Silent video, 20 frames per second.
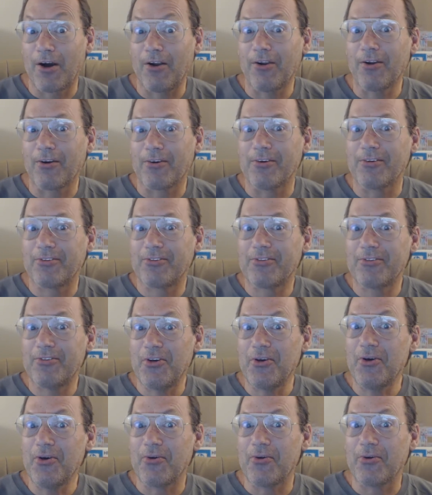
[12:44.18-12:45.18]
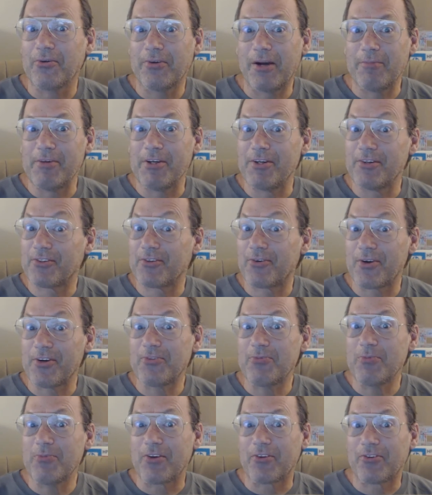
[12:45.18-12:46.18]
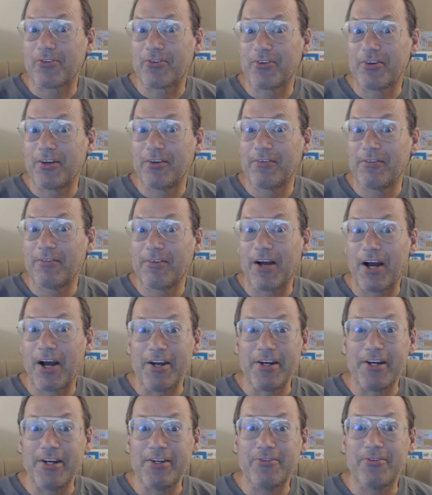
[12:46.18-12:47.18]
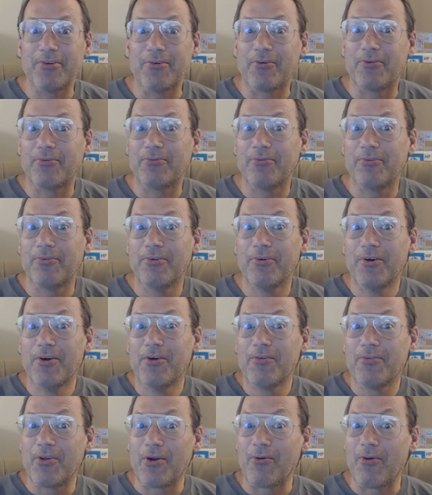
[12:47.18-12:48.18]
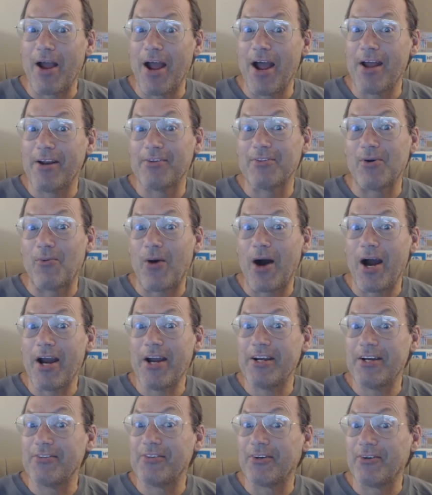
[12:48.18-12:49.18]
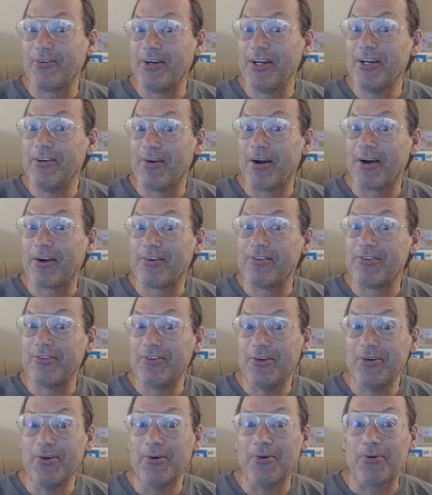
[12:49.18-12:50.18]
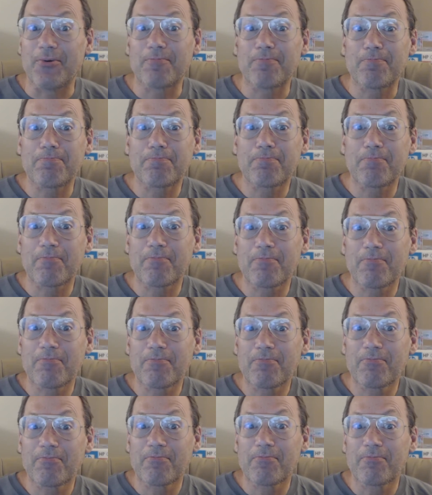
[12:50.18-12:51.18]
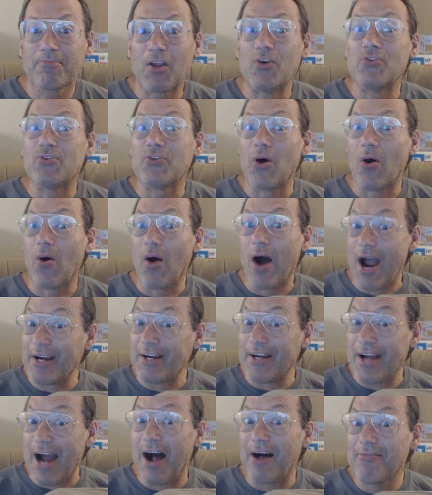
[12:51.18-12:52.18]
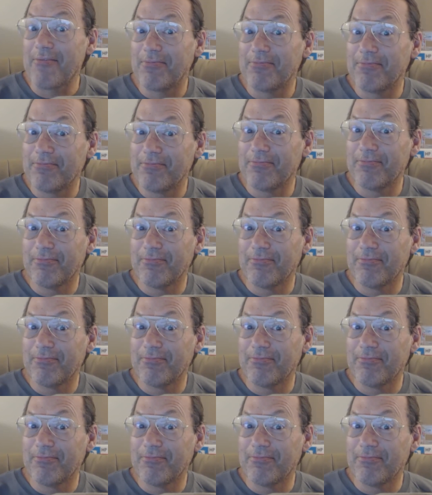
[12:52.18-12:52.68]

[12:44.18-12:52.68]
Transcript: colors too. I mean, it's Christmas. I need the the red and the white and the green records too. So I got